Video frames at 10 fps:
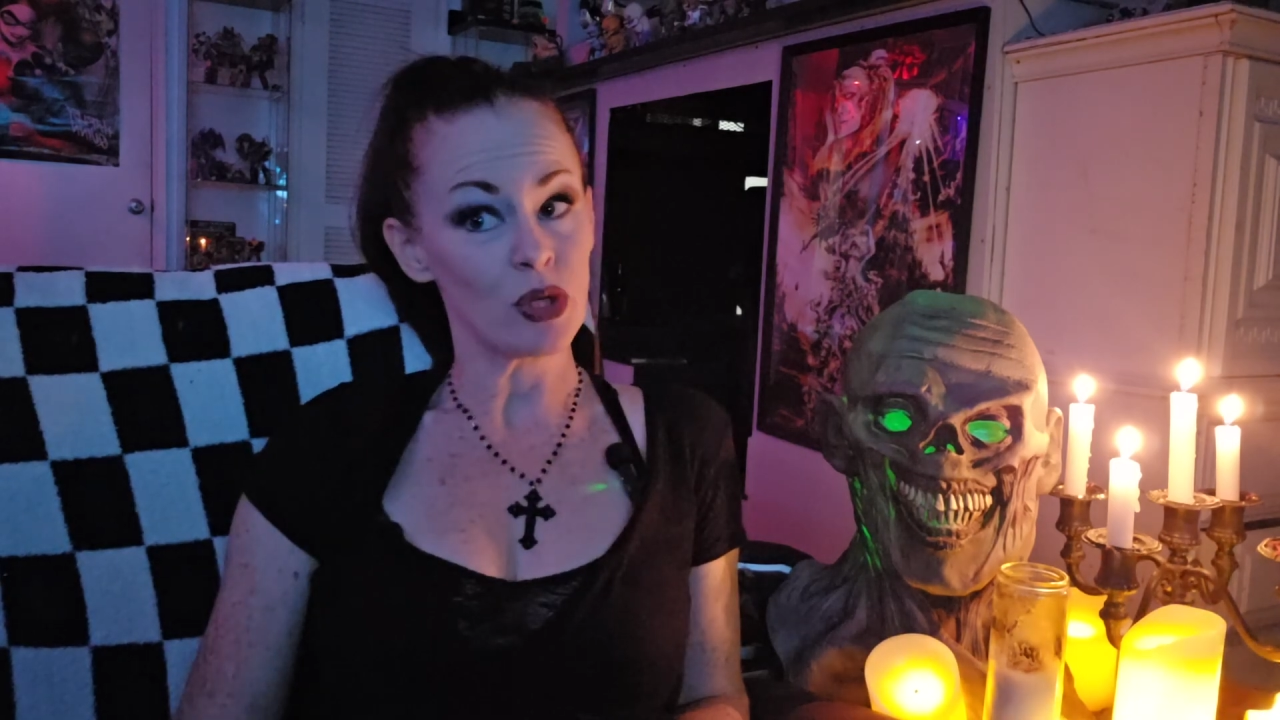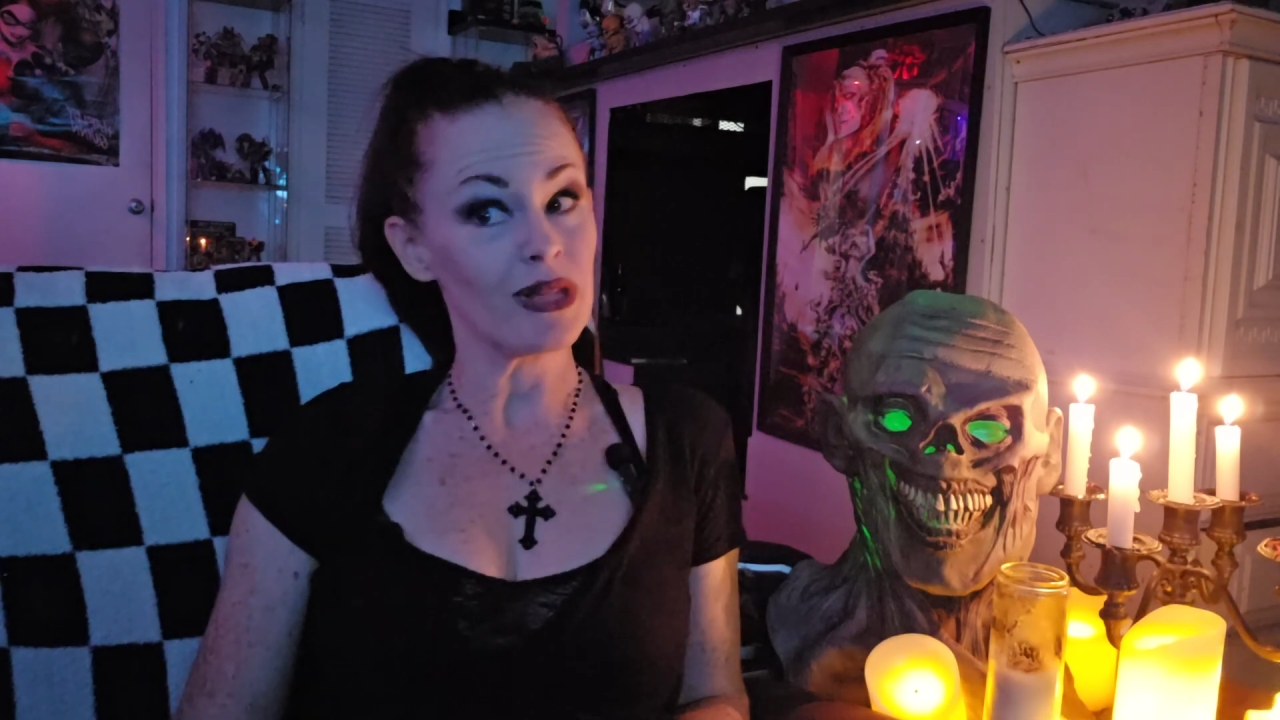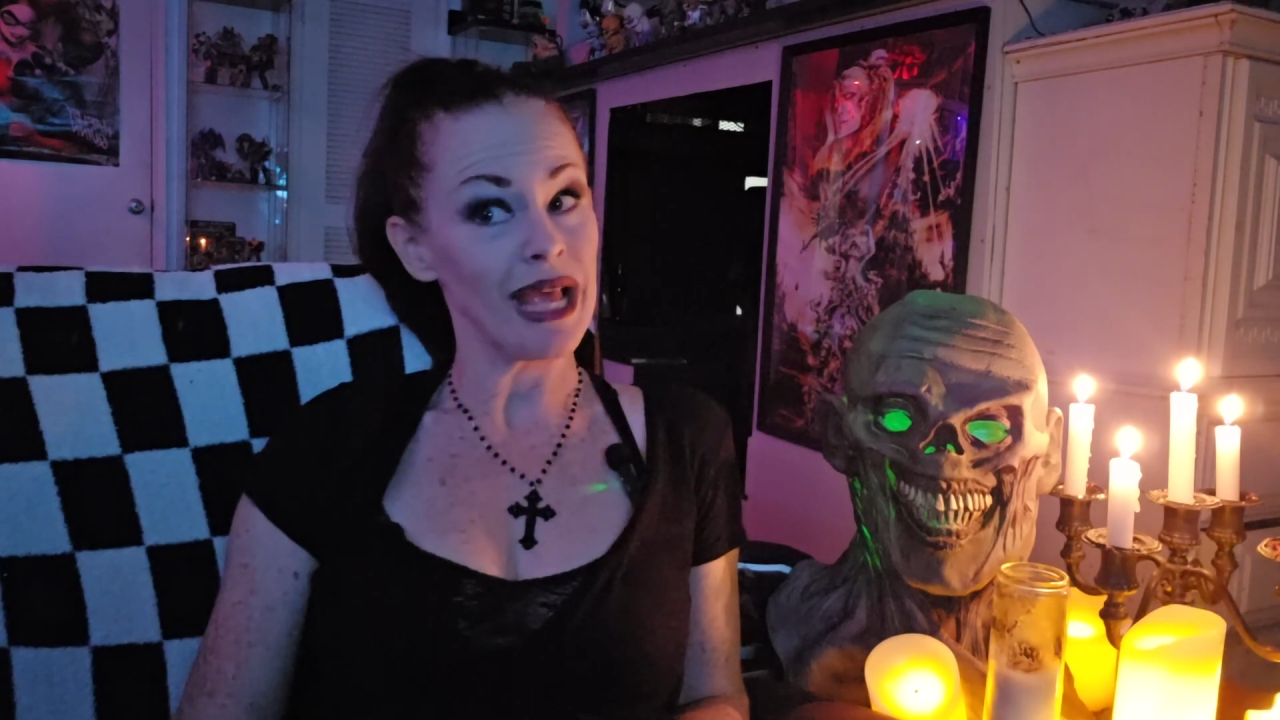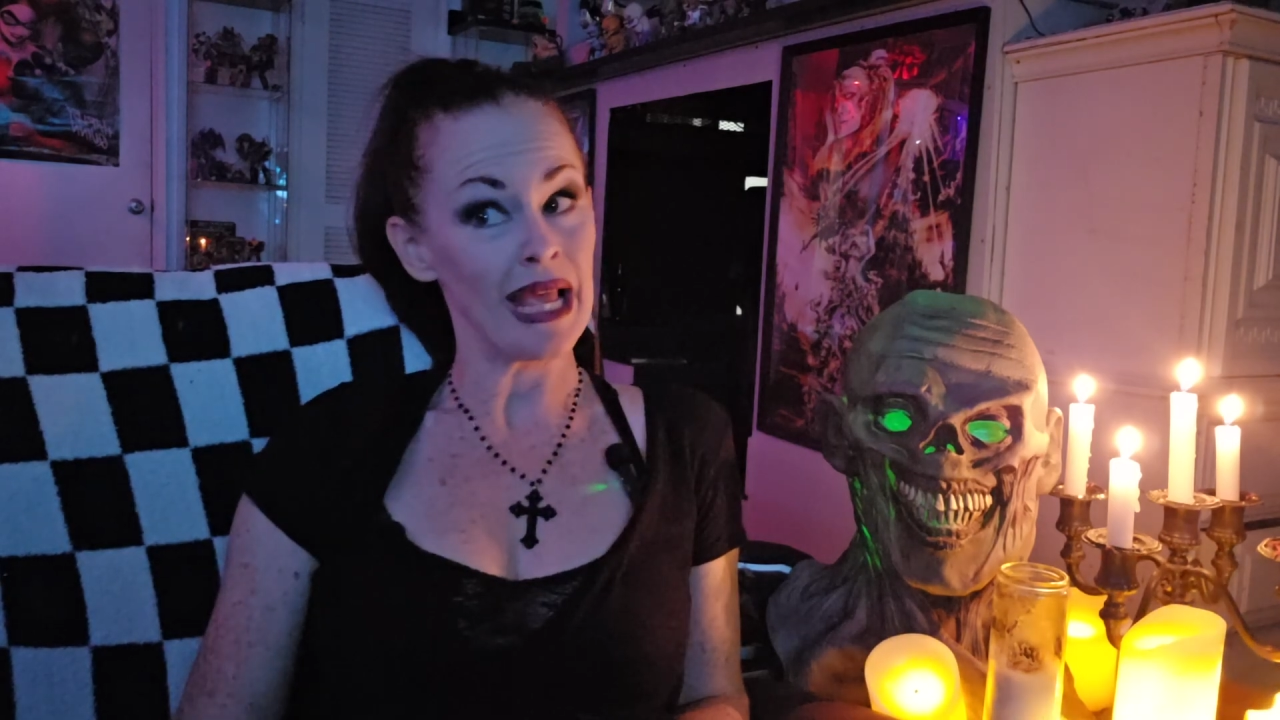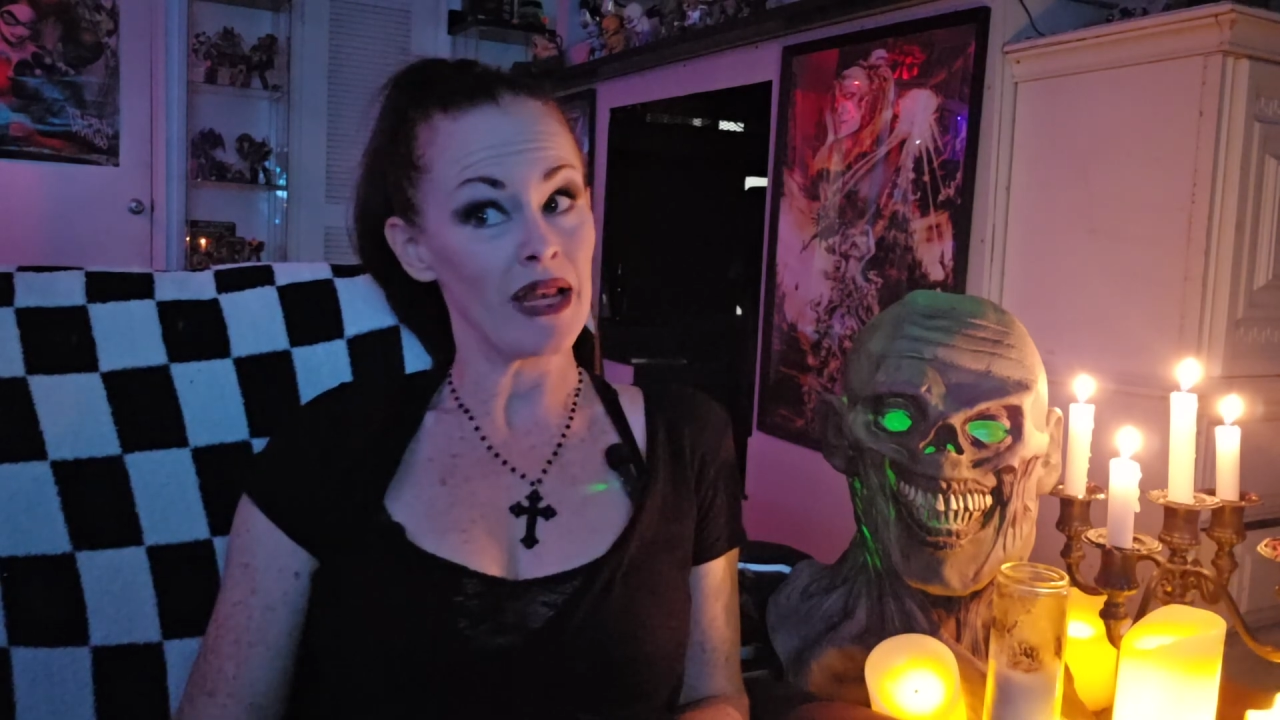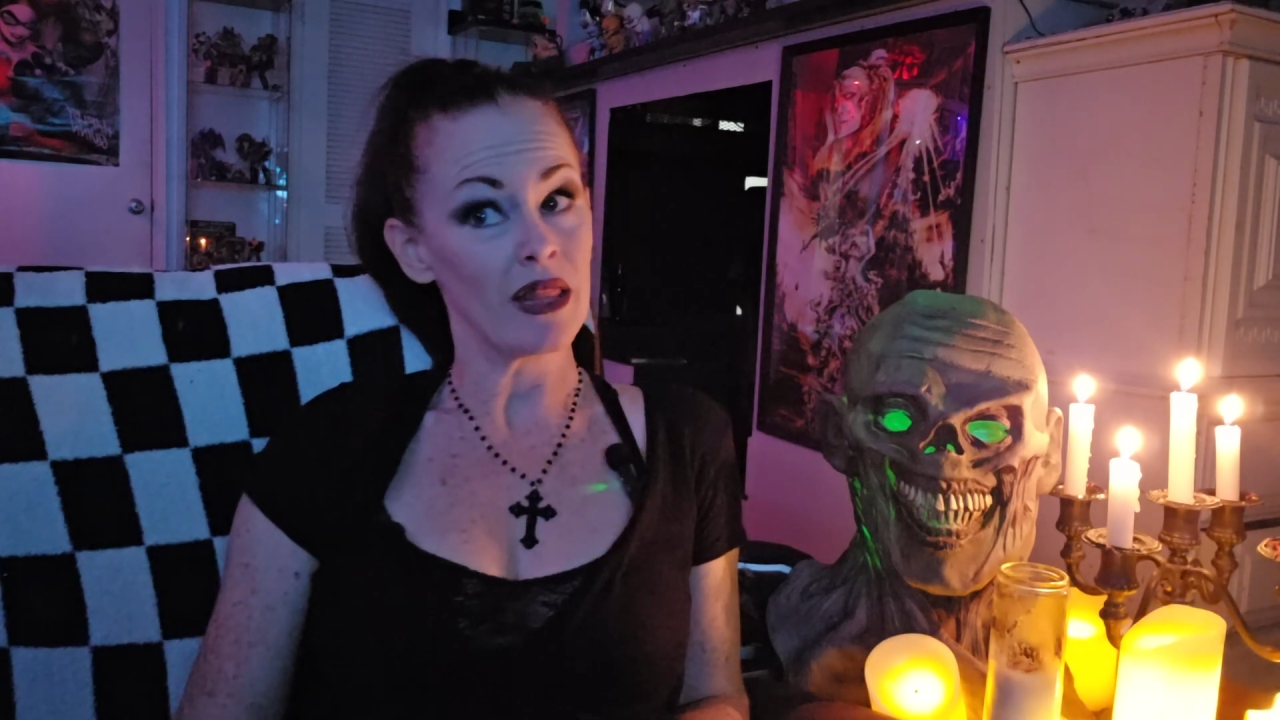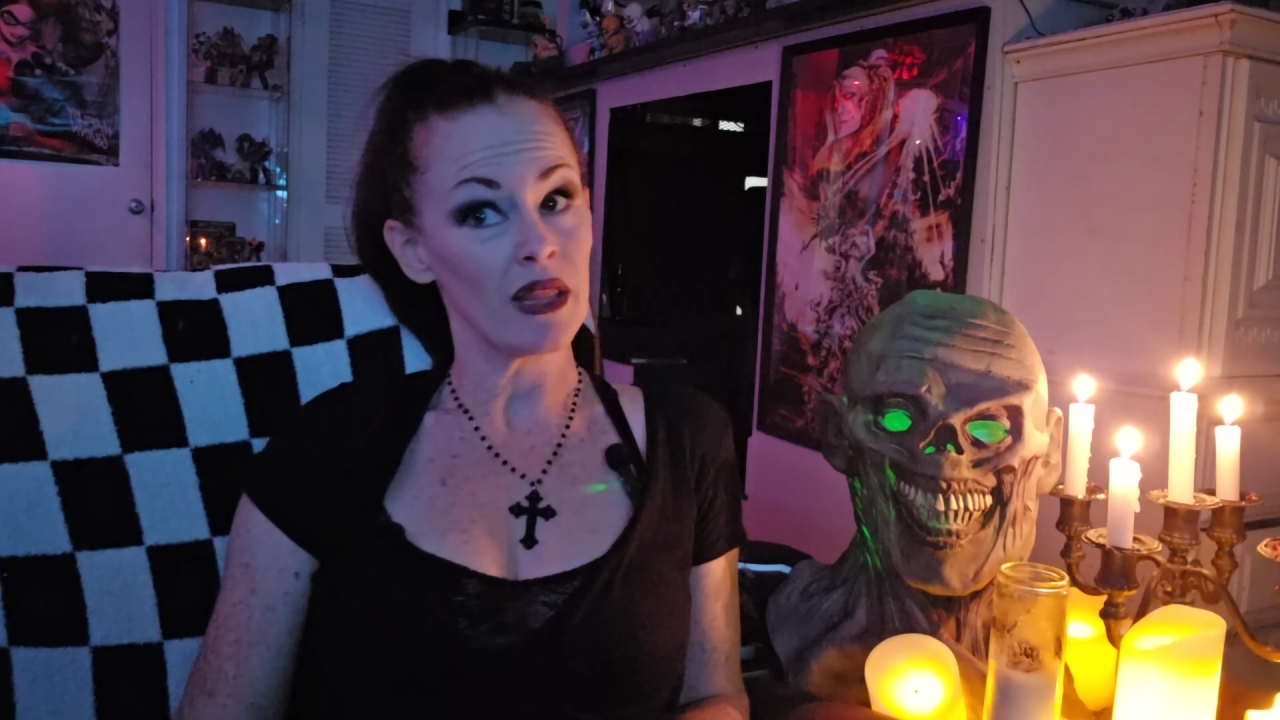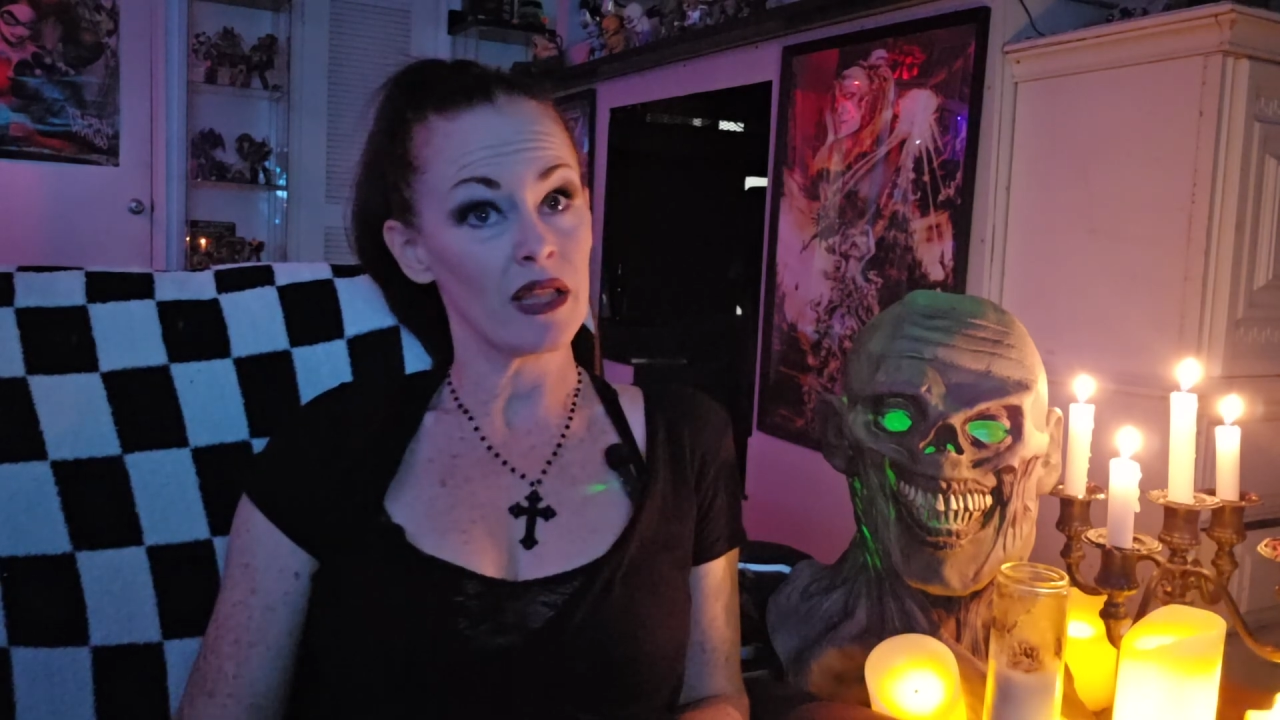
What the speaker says: or the 8th.